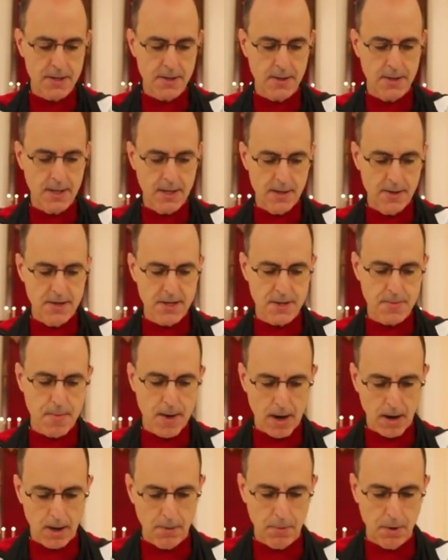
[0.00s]
in this
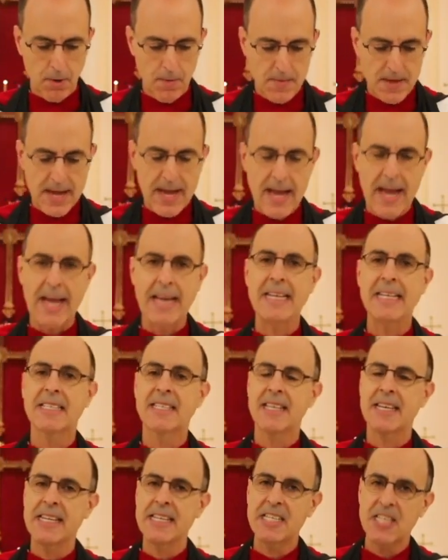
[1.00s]
parable, and
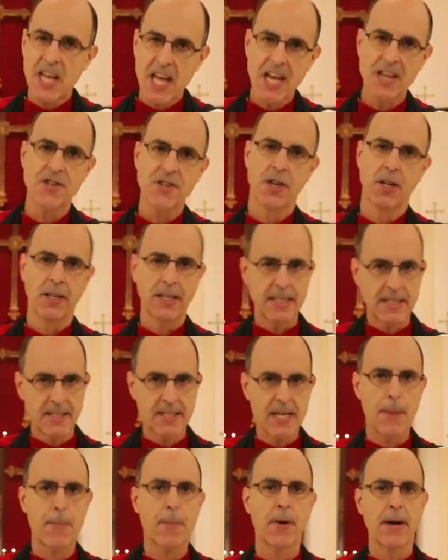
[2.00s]
he intentionally
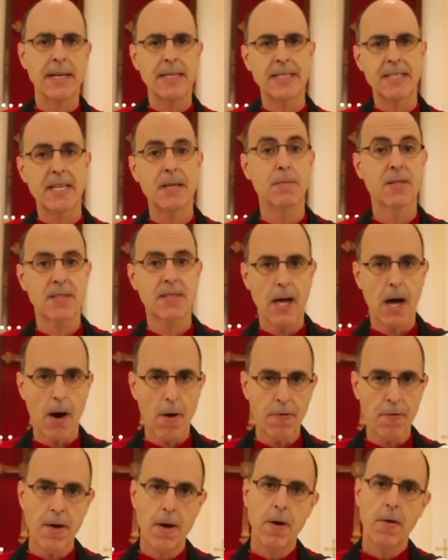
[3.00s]
separates
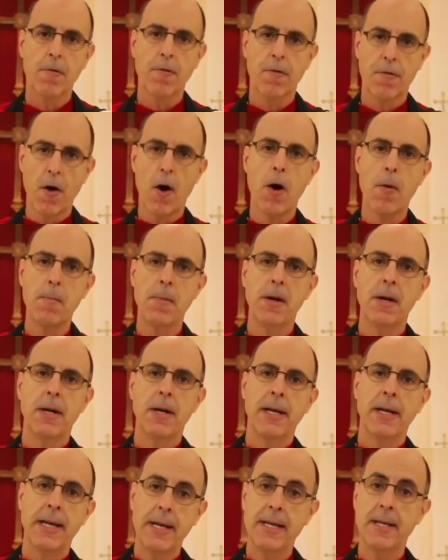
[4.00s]
himself from
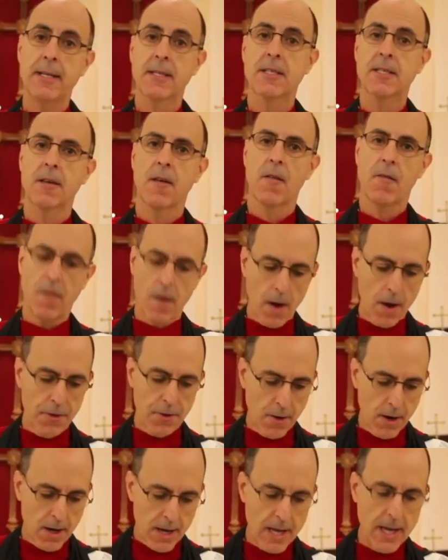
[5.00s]
his father,
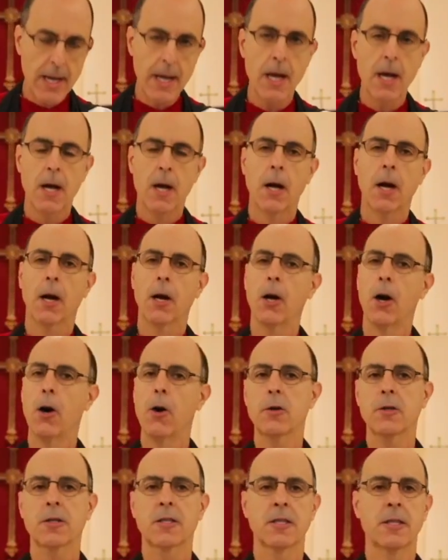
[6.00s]
and he
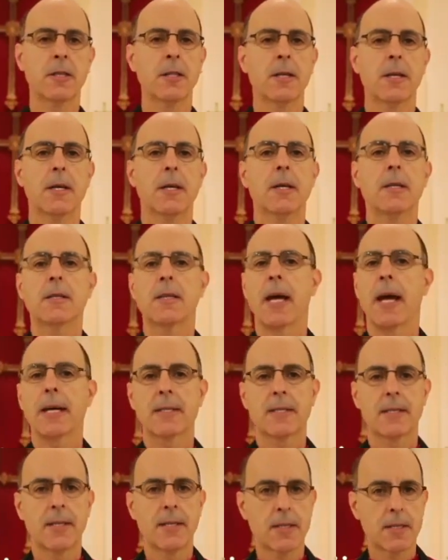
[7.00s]
goes and
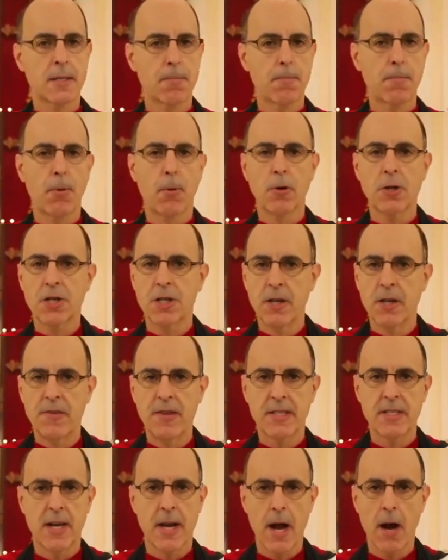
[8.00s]
takes his portion of
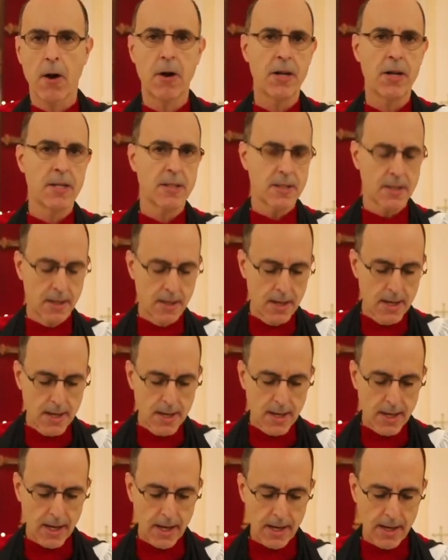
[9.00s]
his inheritance
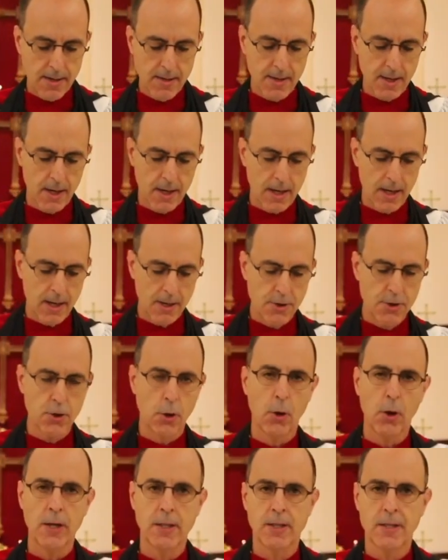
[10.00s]
and
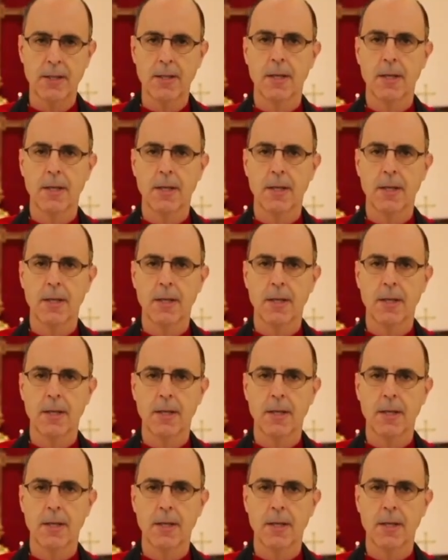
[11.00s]
enjoys